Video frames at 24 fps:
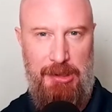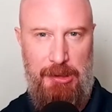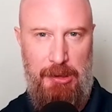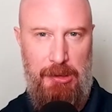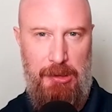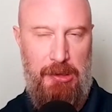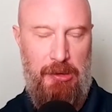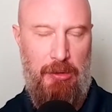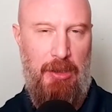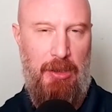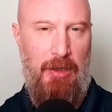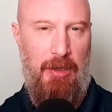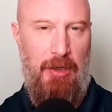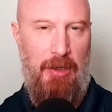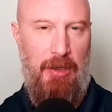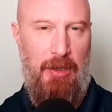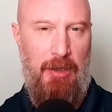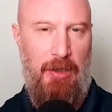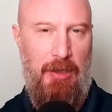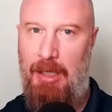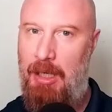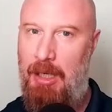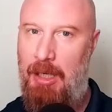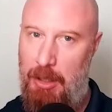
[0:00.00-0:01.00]
You sort of get
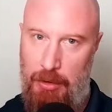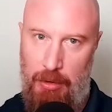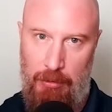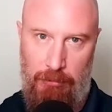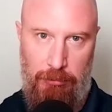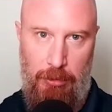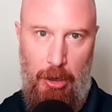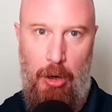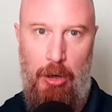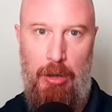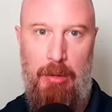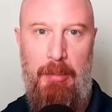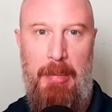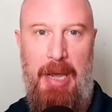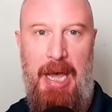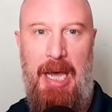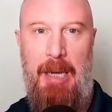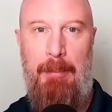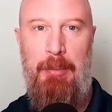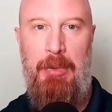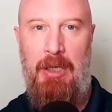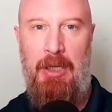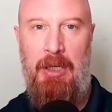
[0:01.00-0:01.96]
the roadmap